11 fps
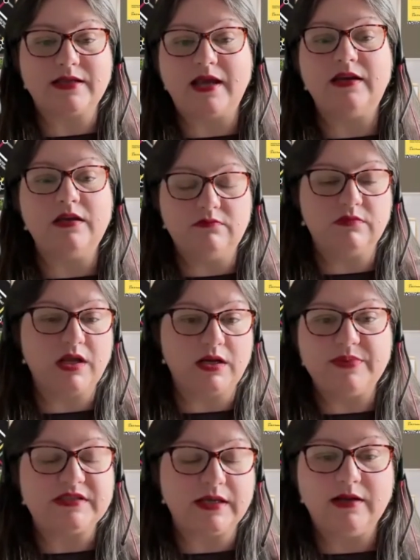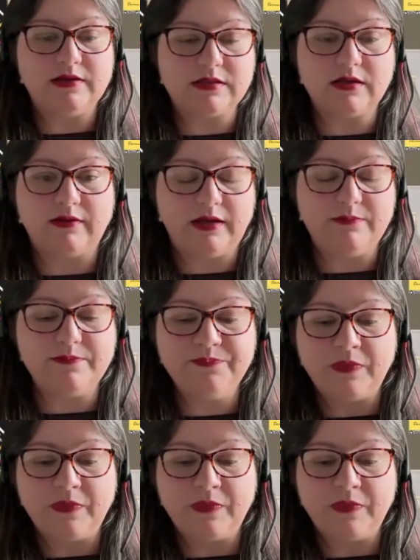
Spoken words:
any particular time.